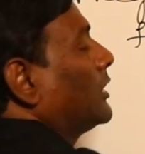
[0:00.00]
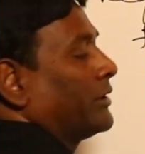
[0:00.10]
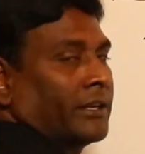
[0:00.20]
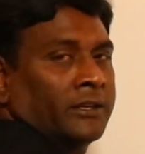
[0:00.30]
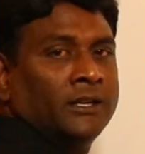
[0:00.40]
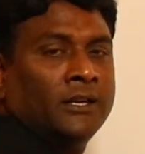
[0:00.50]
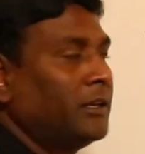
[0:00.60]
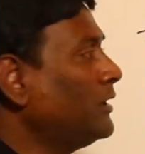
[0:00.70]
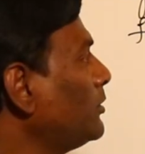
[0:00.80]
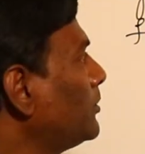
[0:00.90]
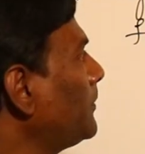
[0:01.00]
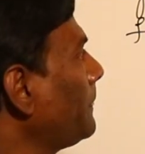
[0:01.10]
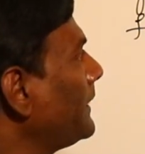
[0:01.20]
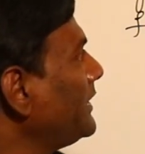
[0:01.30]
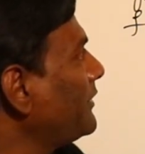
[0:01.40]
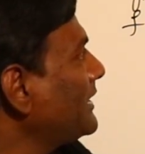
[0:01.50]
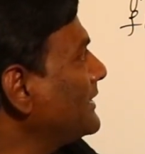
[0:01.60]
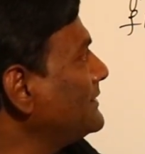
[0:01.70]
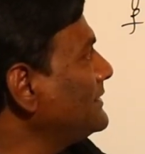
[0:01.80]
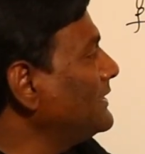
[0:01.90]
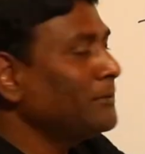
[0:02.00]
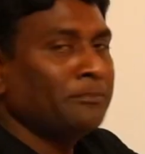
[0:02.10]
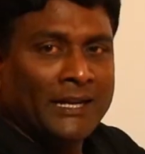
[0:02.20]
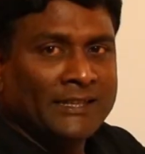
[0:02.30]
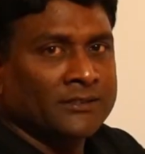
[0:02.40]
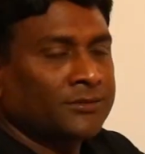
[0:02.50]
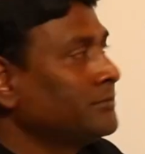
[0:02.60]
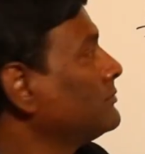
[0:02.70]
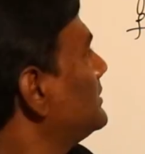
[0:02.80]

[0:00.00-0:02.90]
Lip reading: Okay. Now, if I consider minus,